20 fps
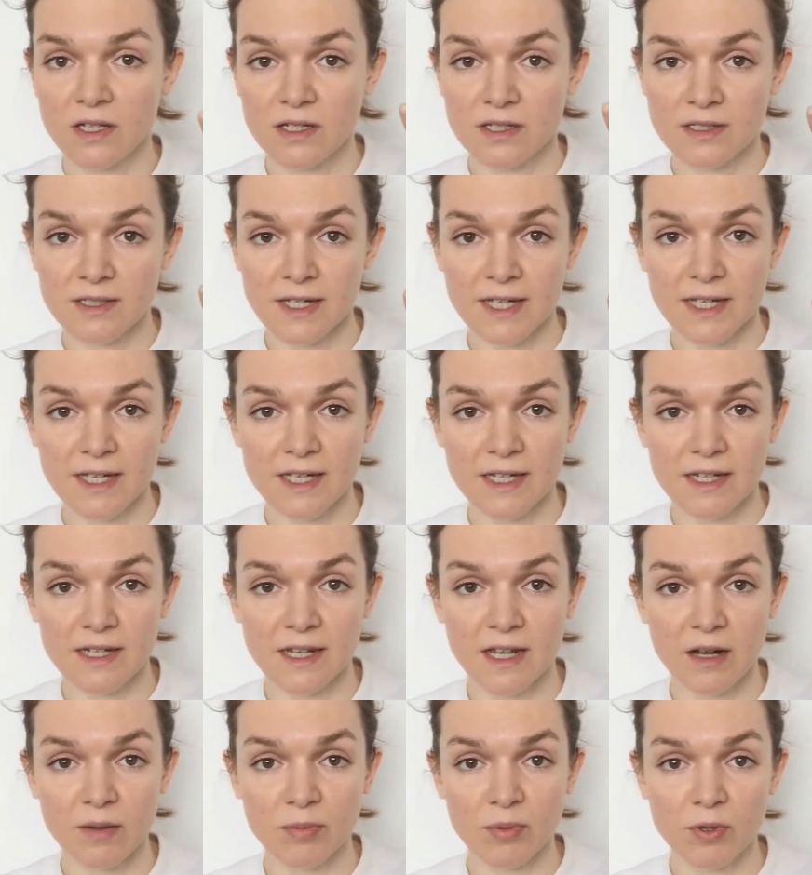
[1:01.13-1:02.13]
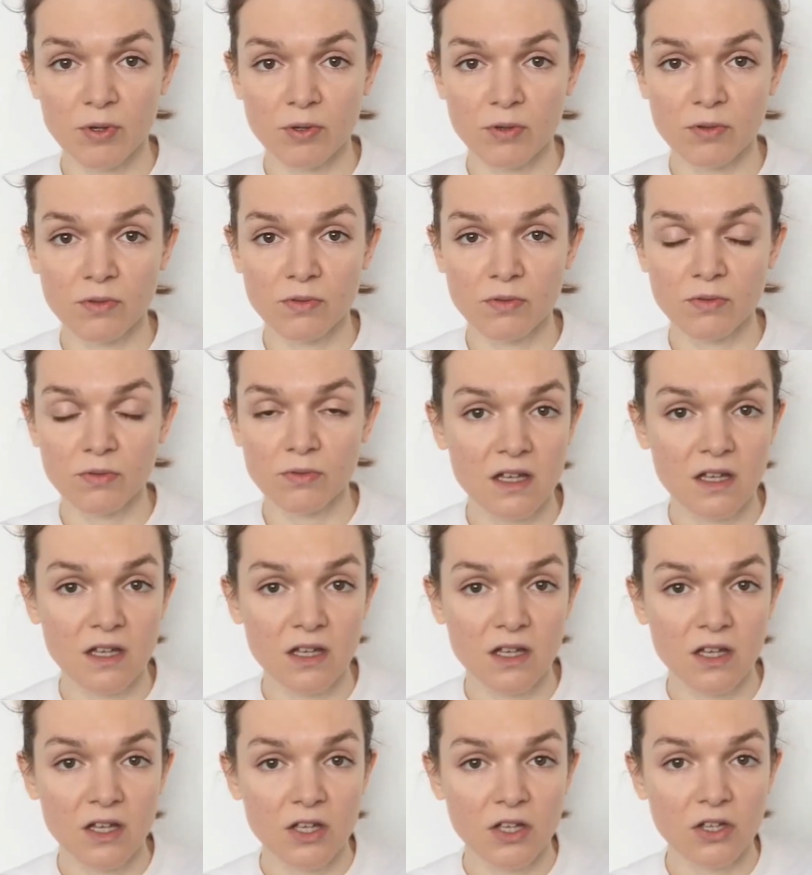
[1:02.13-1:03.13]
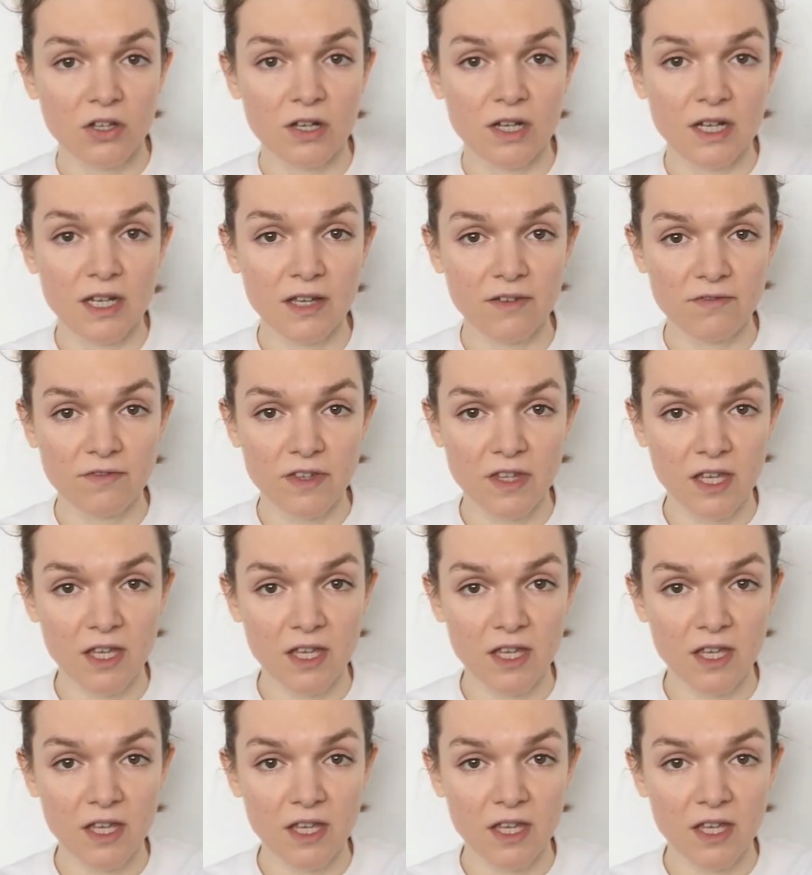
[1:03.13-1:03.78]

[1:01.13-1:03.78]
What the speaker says: taking an apple, you lift